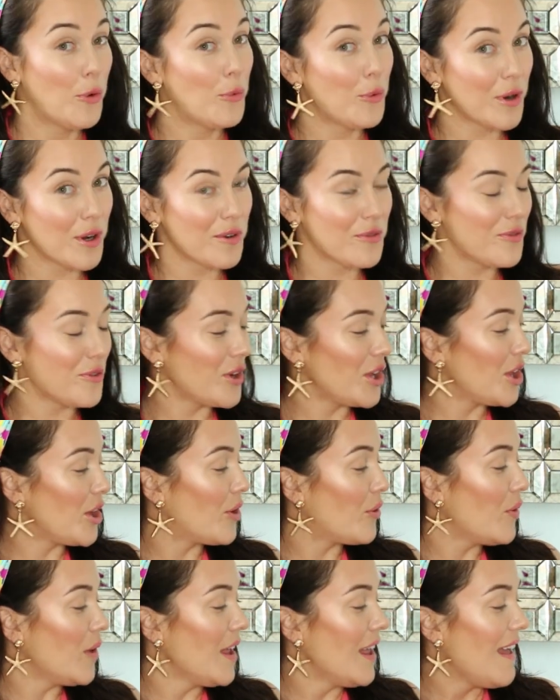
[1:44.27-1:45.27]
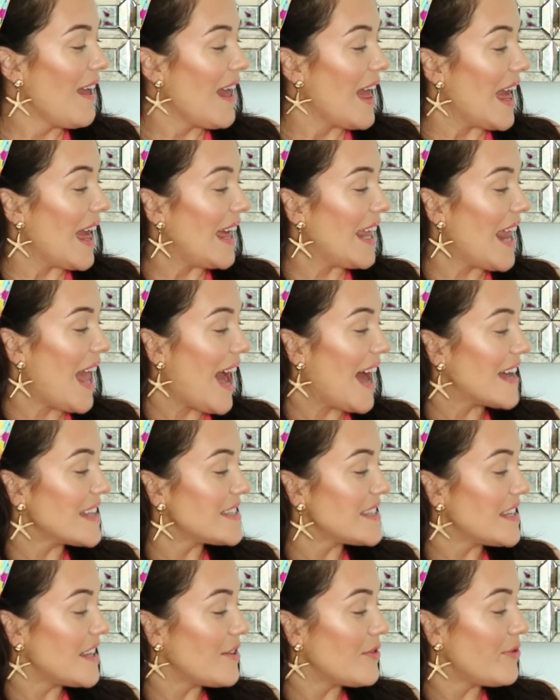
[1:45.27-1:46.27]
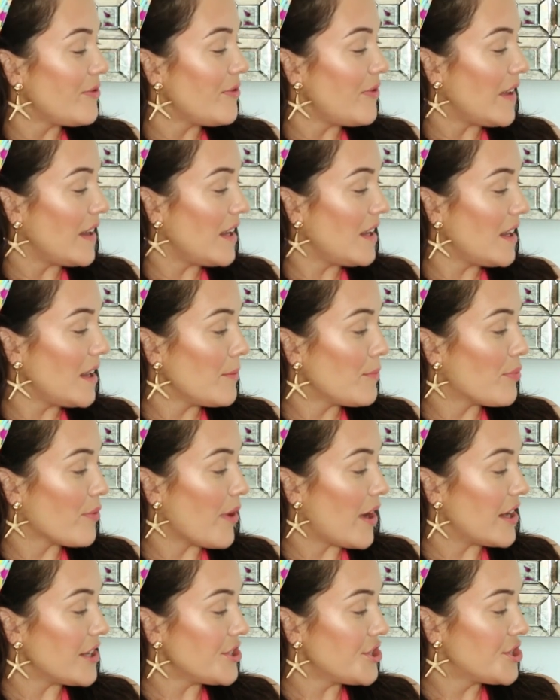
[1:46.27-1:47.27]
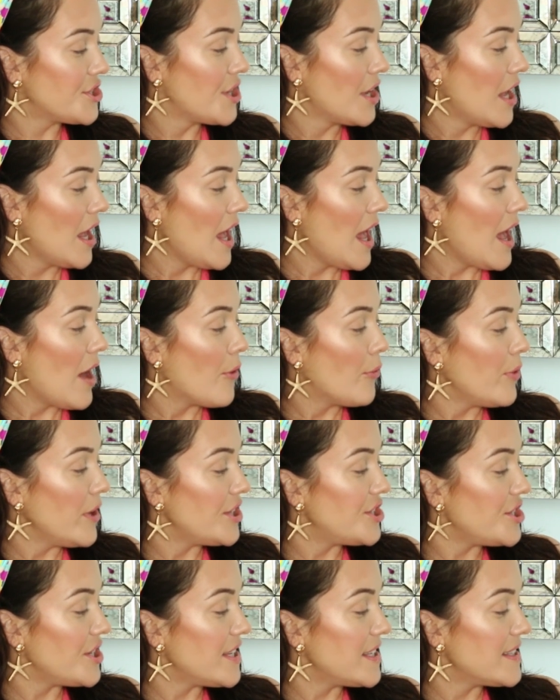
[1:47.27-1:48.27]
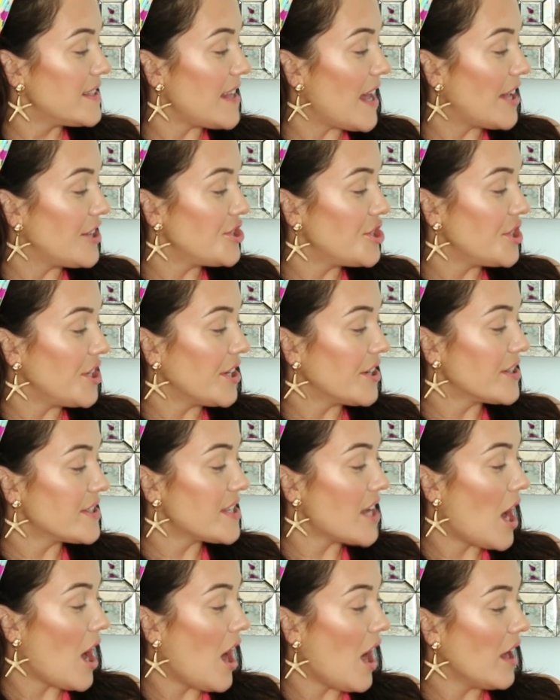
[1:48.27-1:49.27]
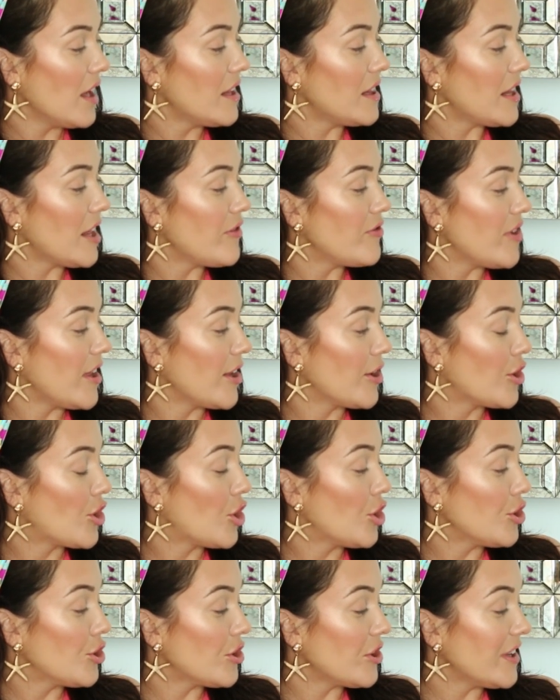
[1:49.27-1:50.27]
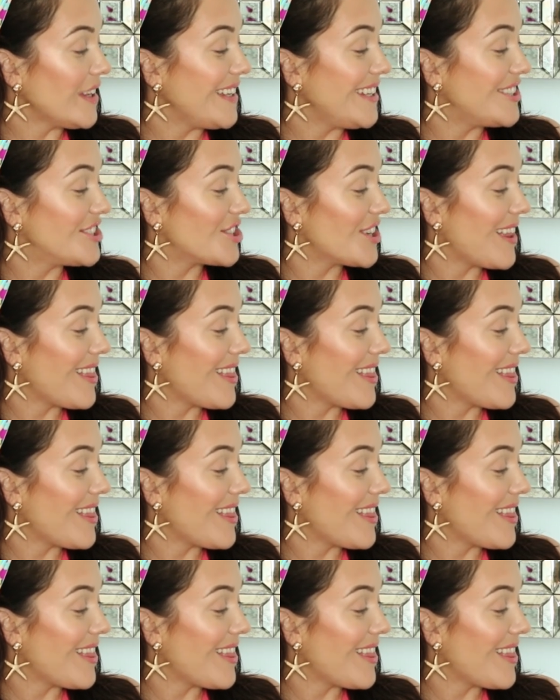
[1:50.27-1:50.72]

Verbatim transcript: work for you. It has an infinity brush, which is engineered to hug, lift, and curl each